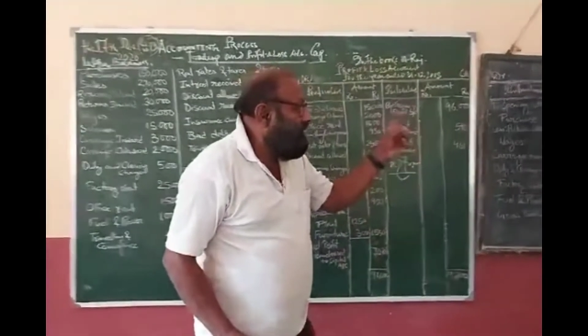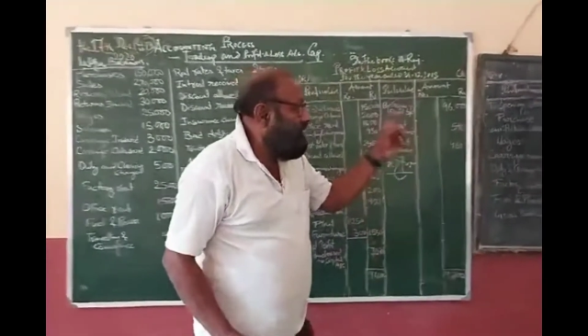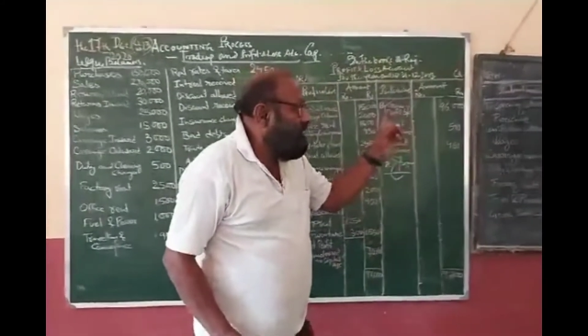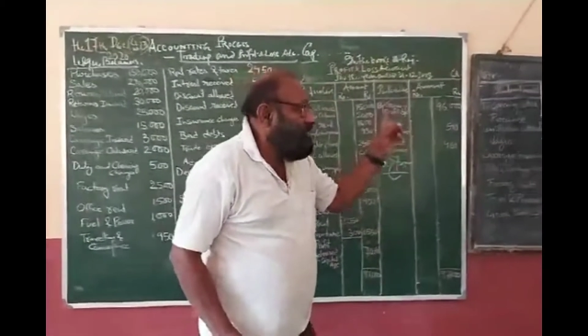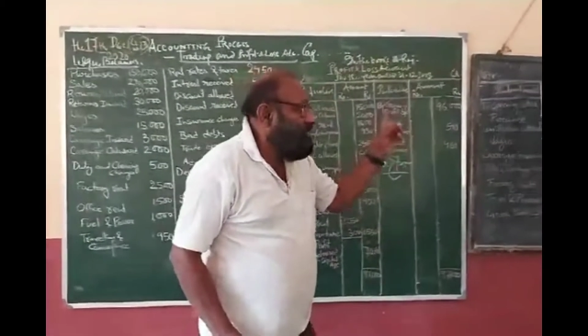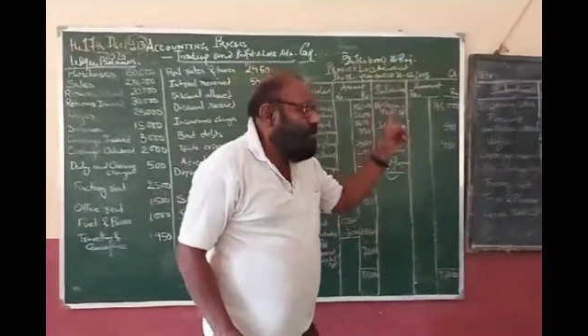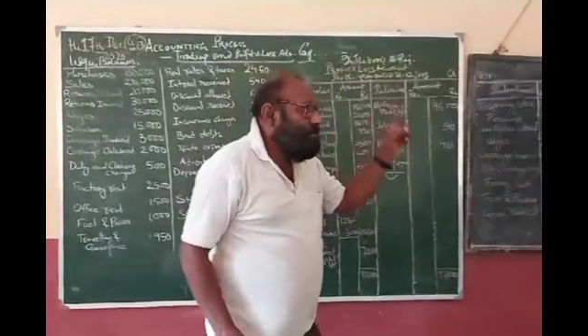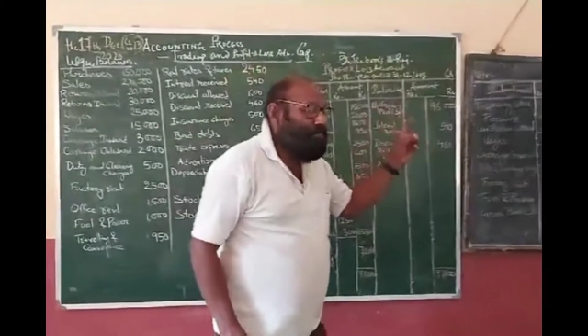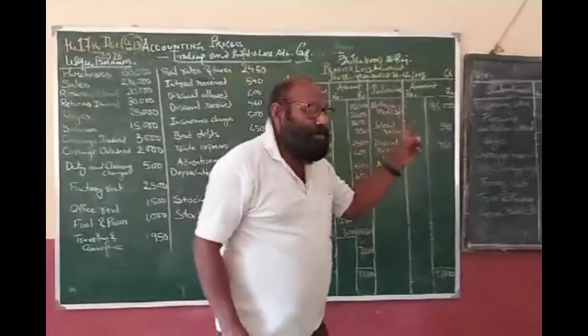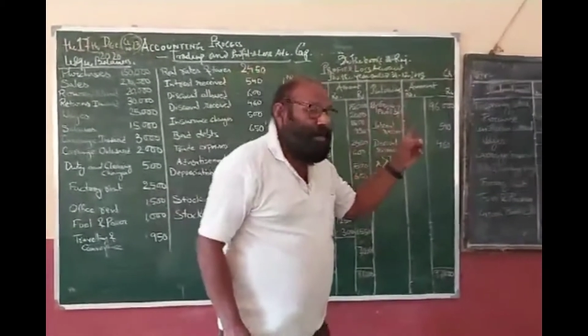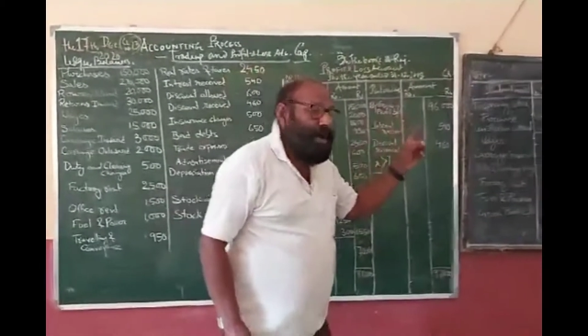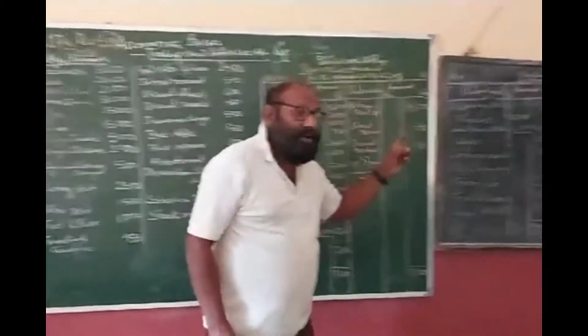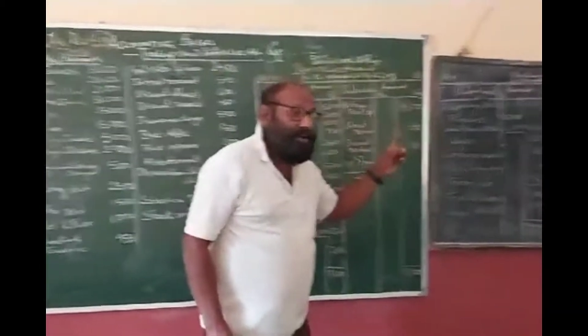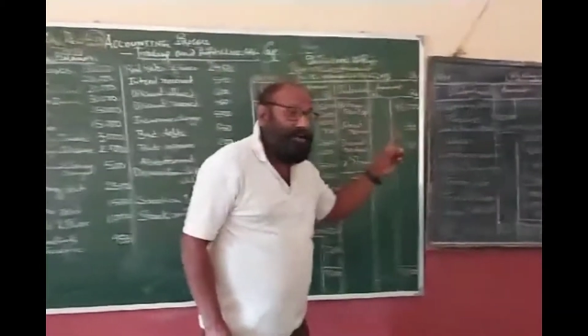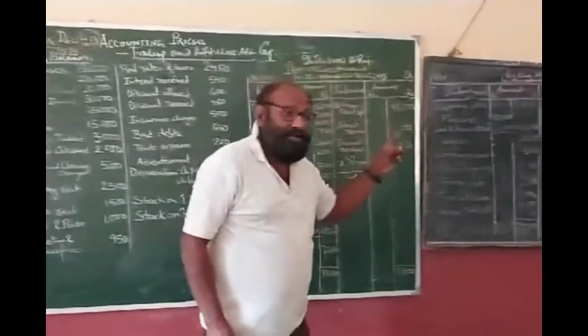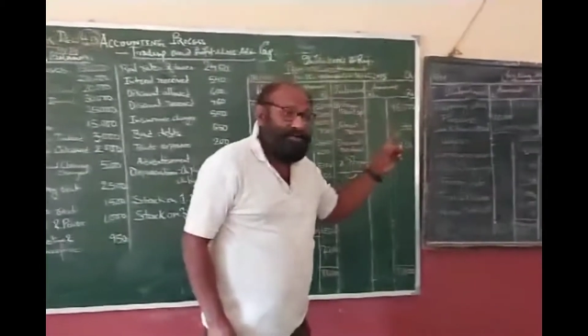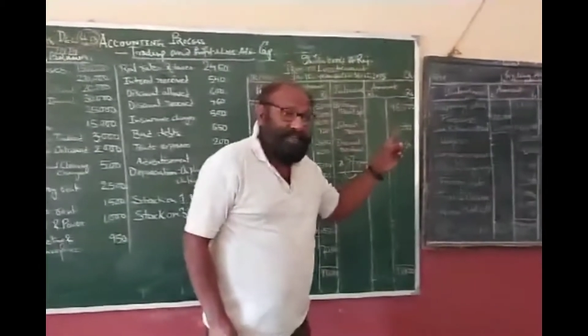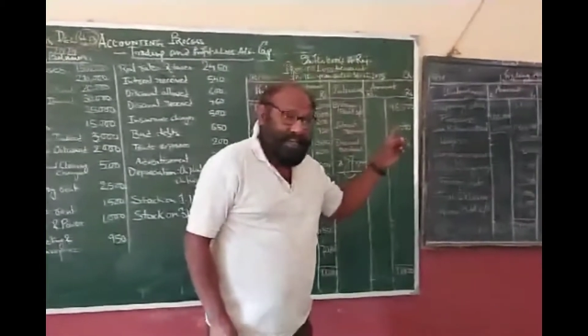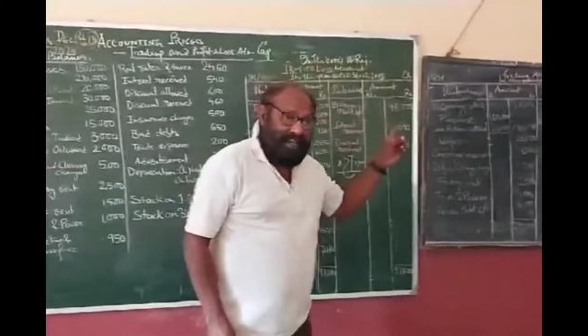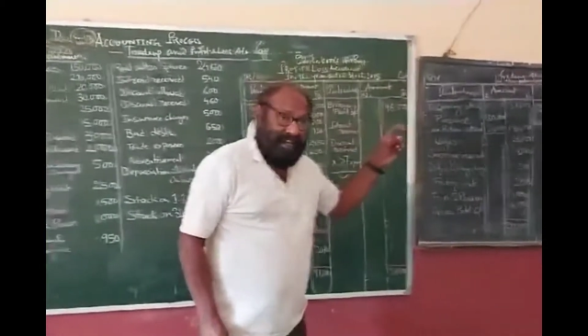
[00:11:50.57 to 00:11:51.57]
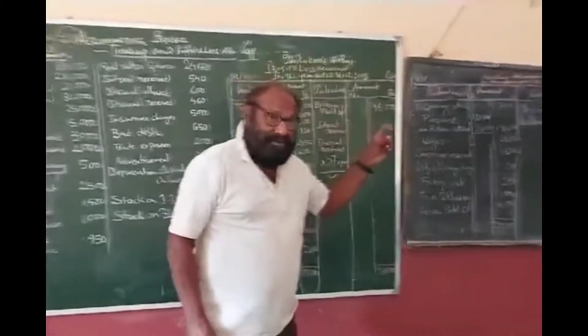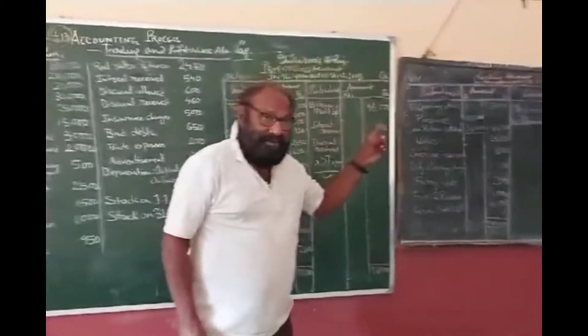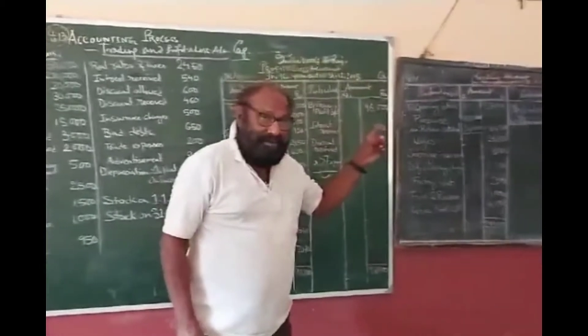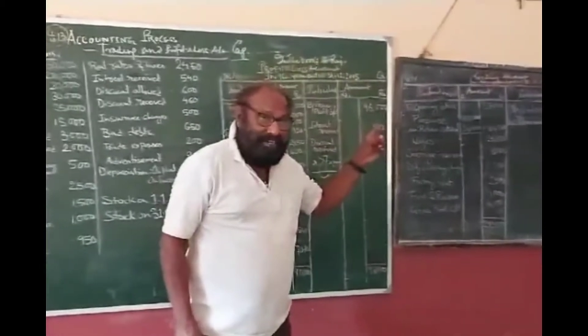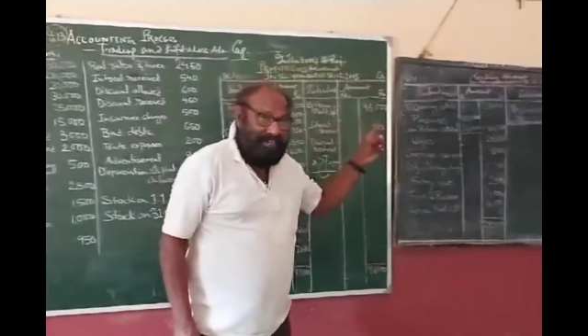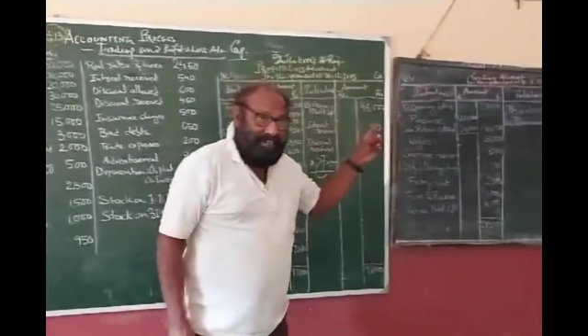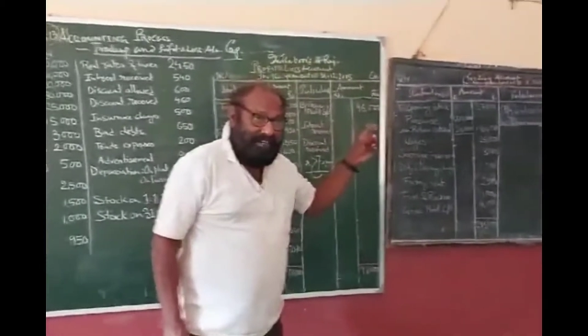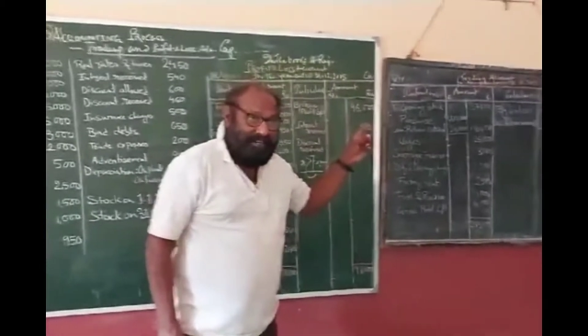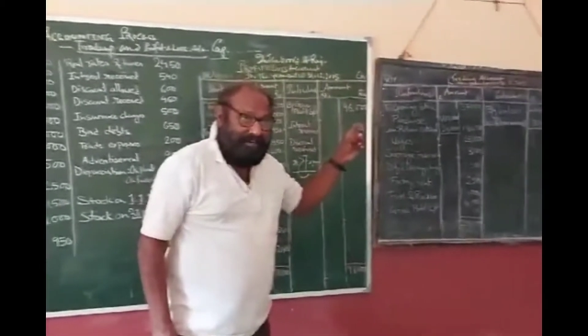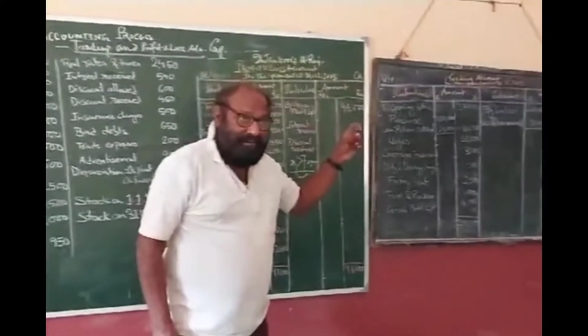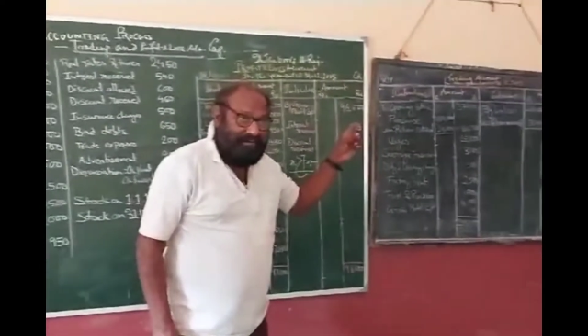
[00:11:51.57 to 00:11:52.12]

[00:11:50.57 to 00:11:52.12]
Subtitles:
is a part of the liability.